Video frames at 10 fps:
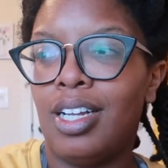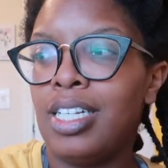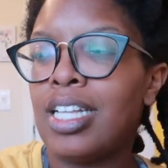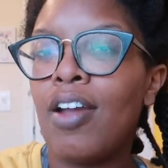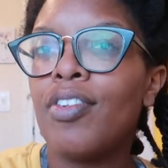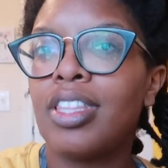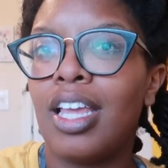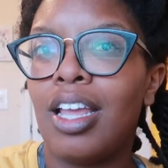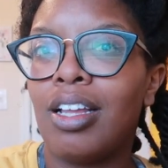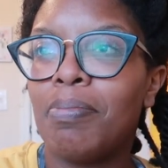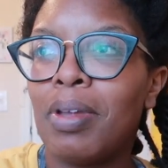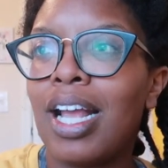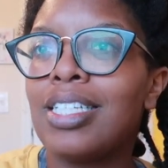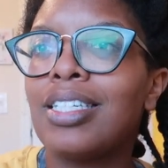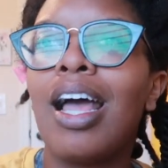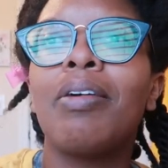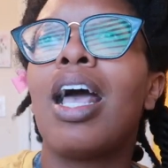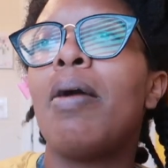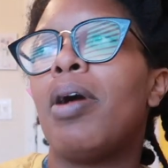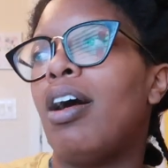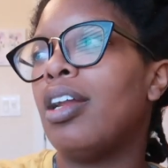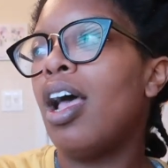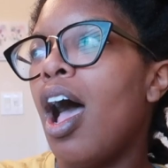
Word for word: is everything because uh, come on